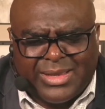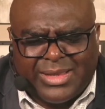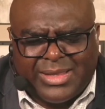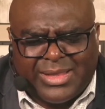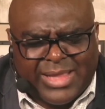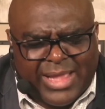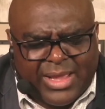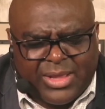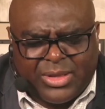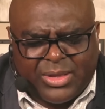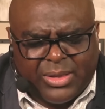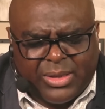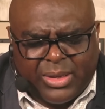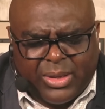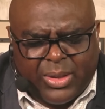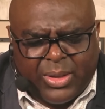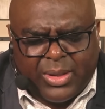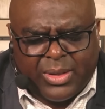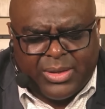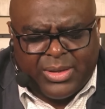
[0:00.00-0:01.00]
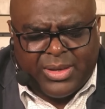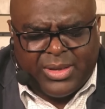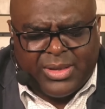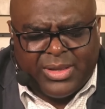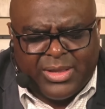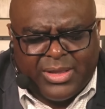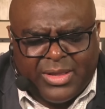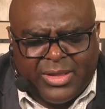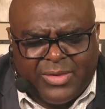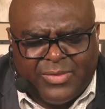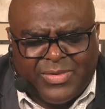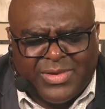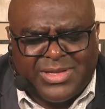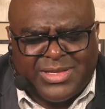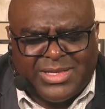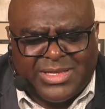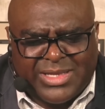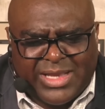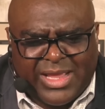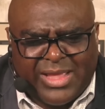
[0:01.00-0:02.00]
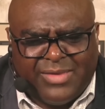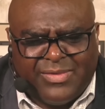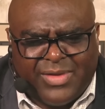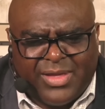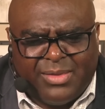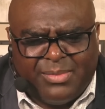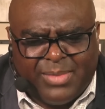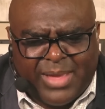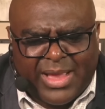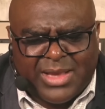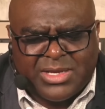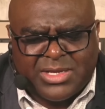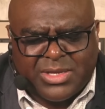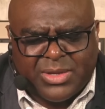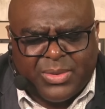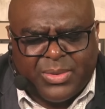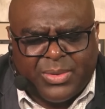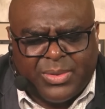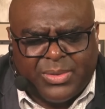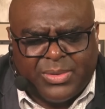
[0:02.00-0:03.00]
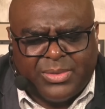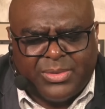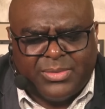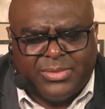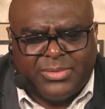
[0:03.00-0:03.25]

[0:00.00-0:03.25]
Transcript: Thank you, Lord, for saving my soul.